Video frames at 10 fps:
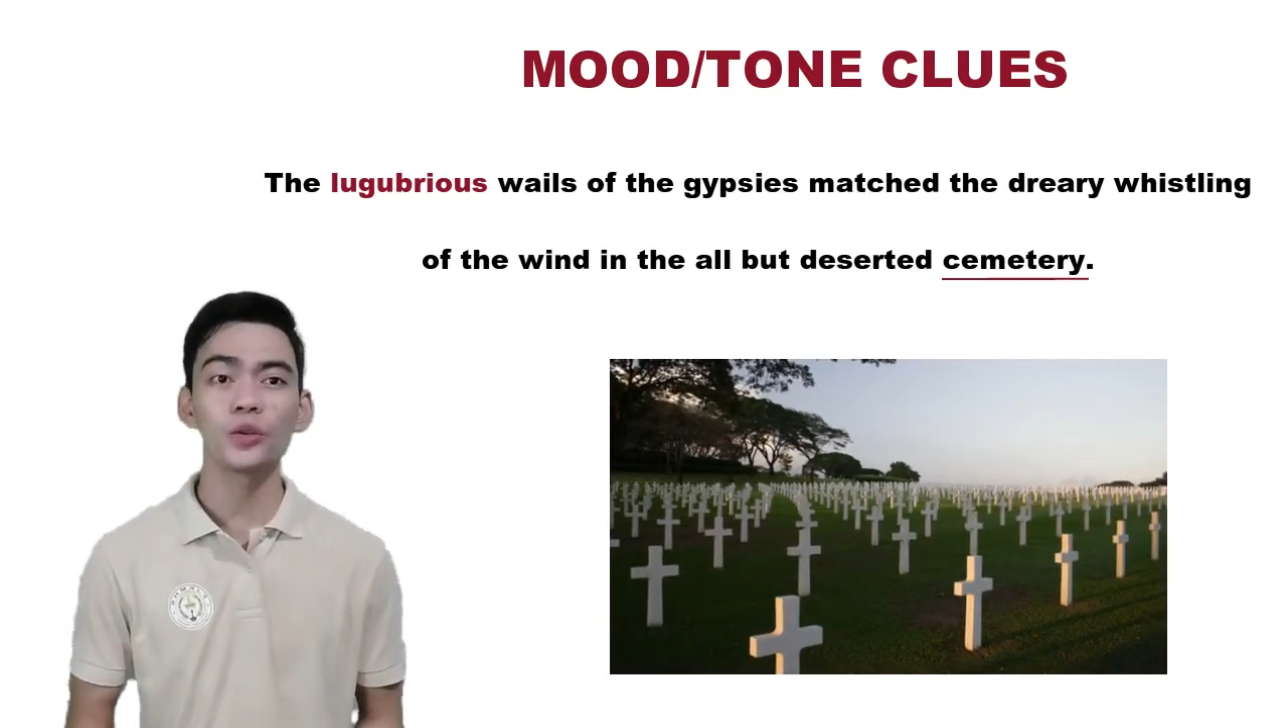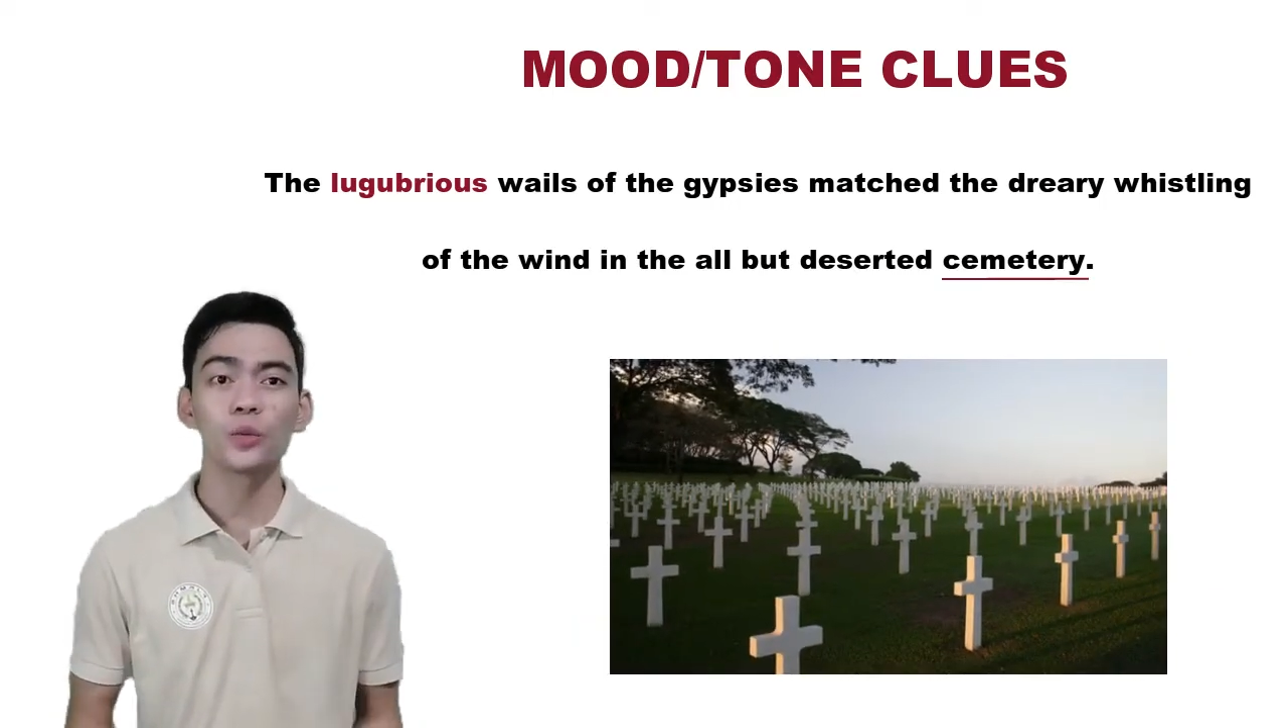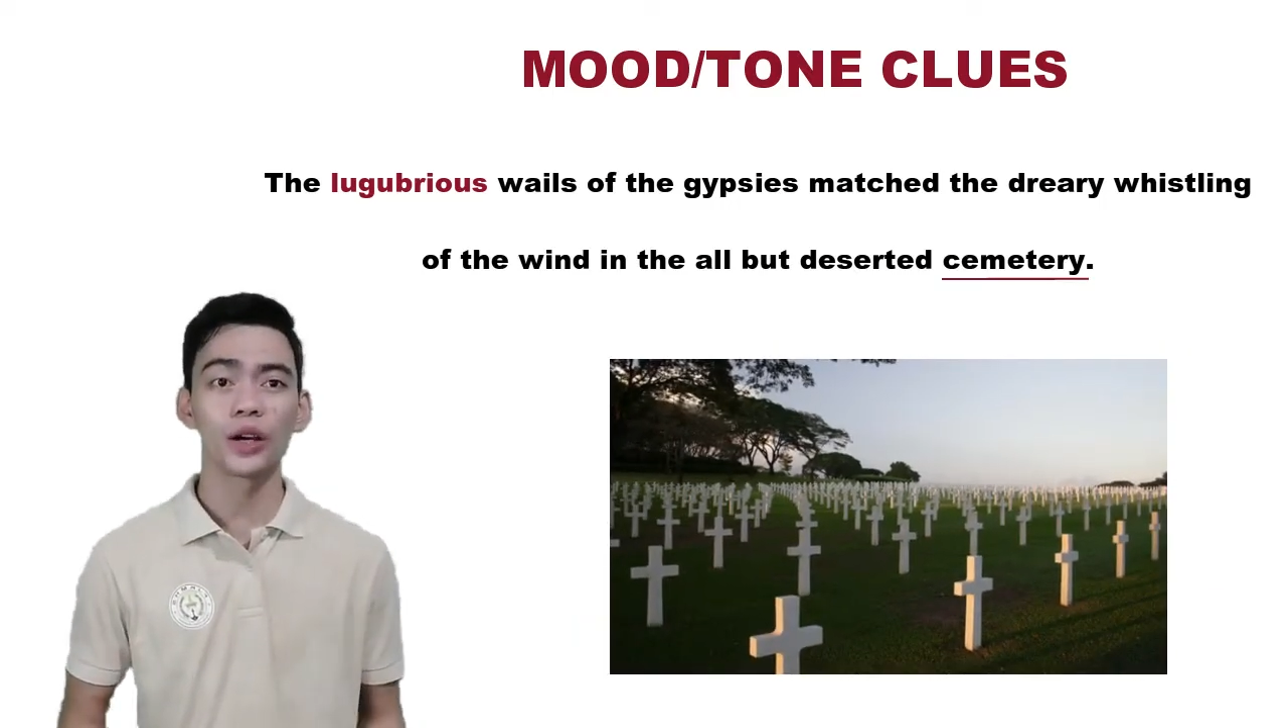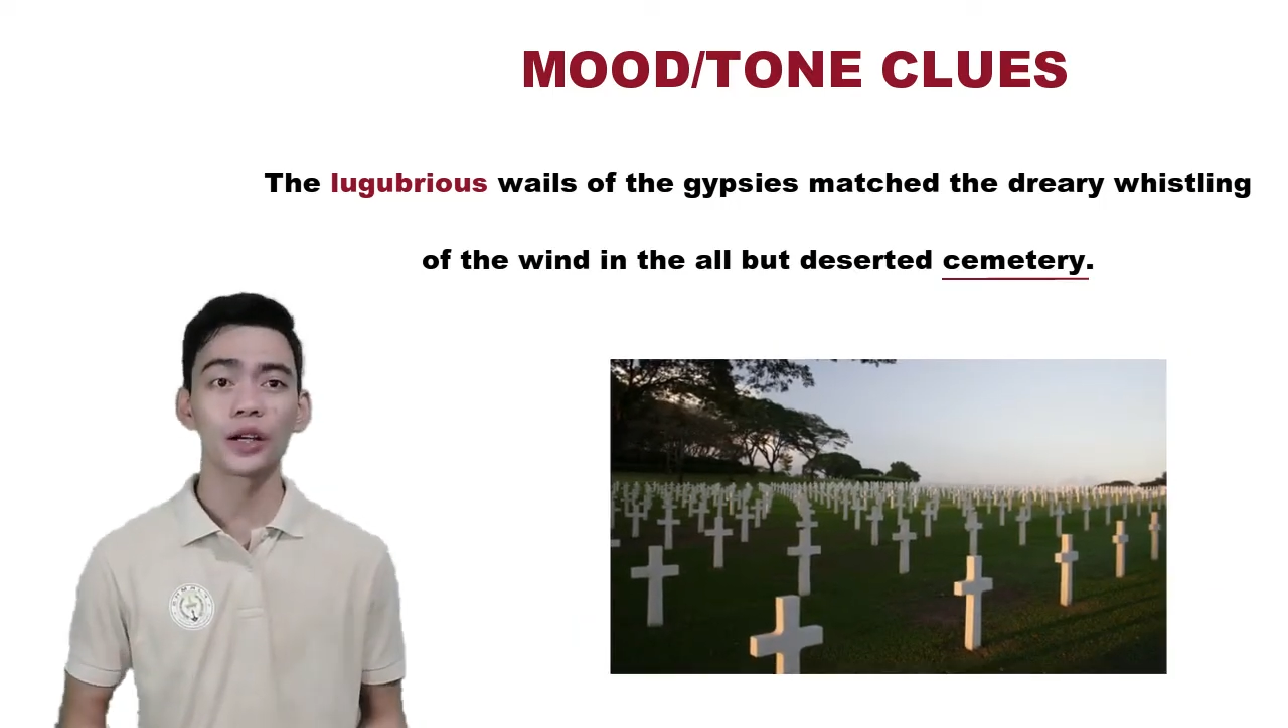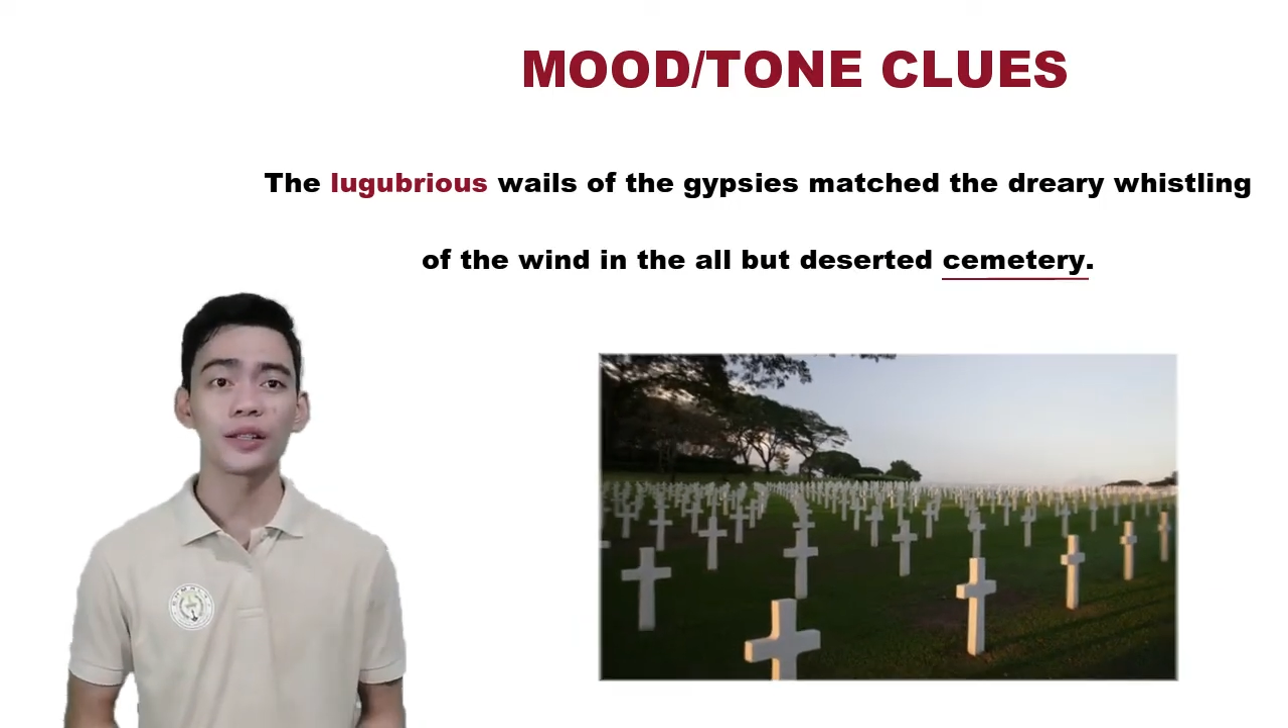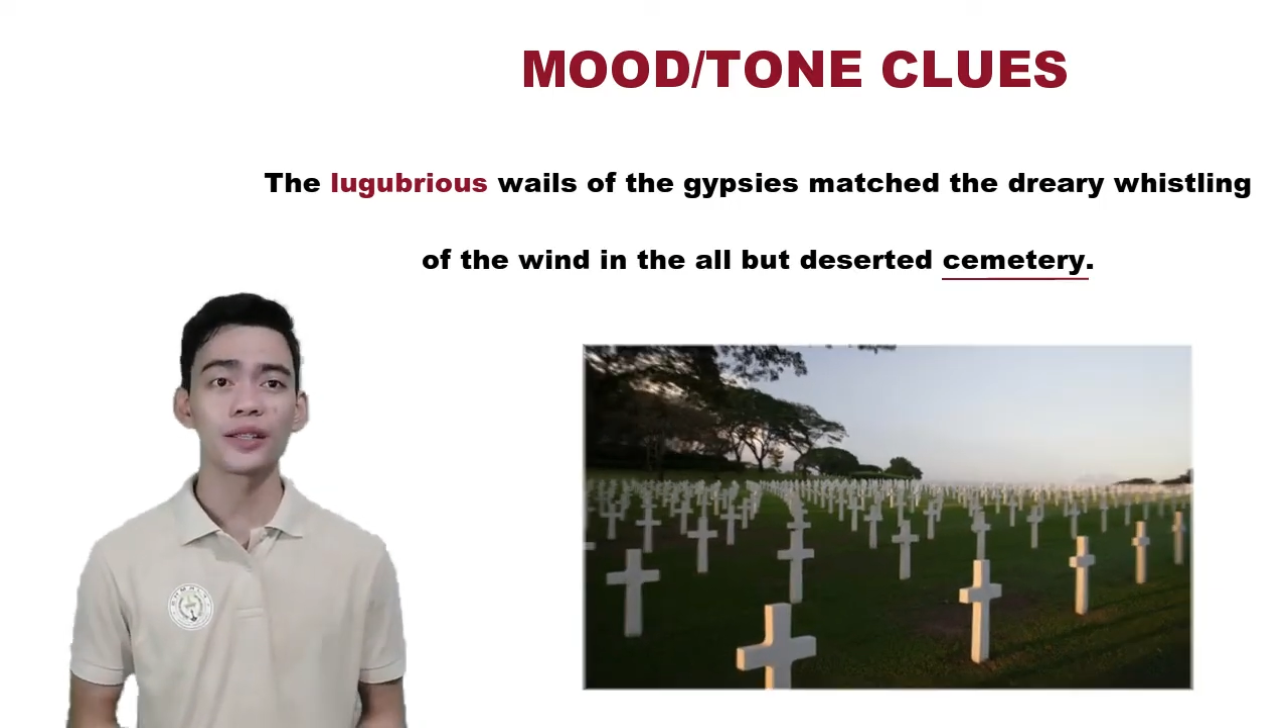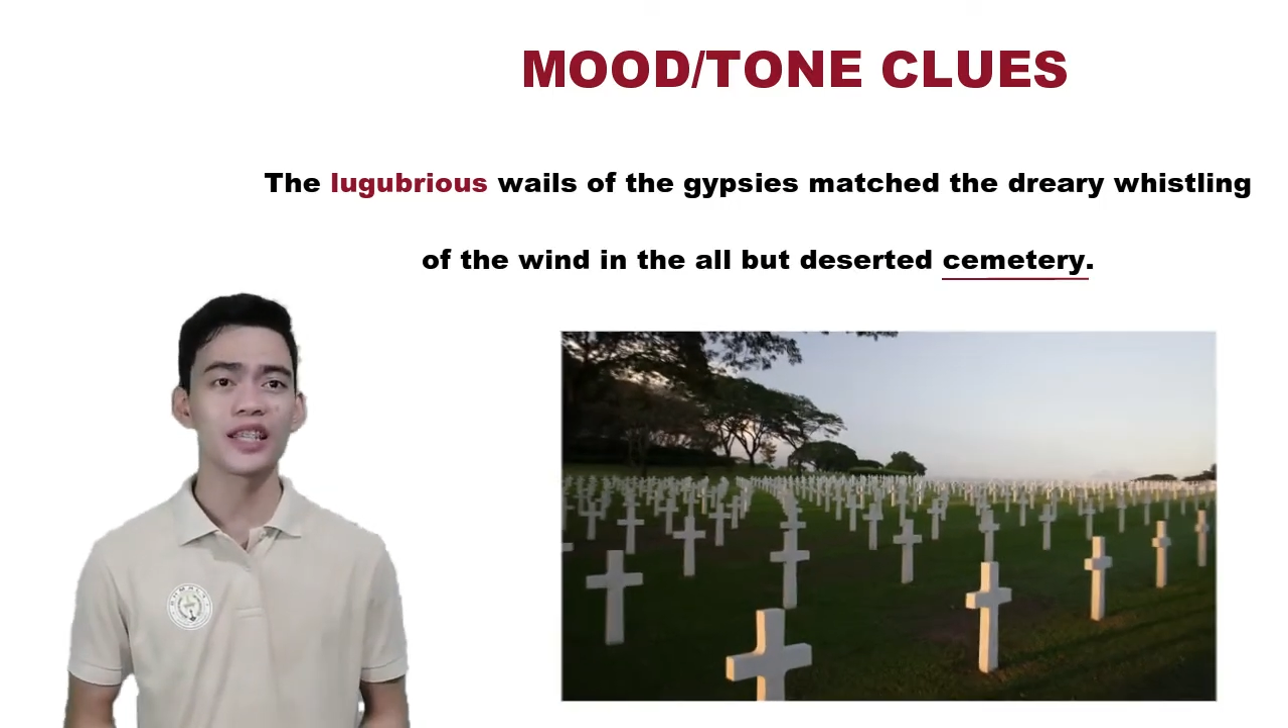the word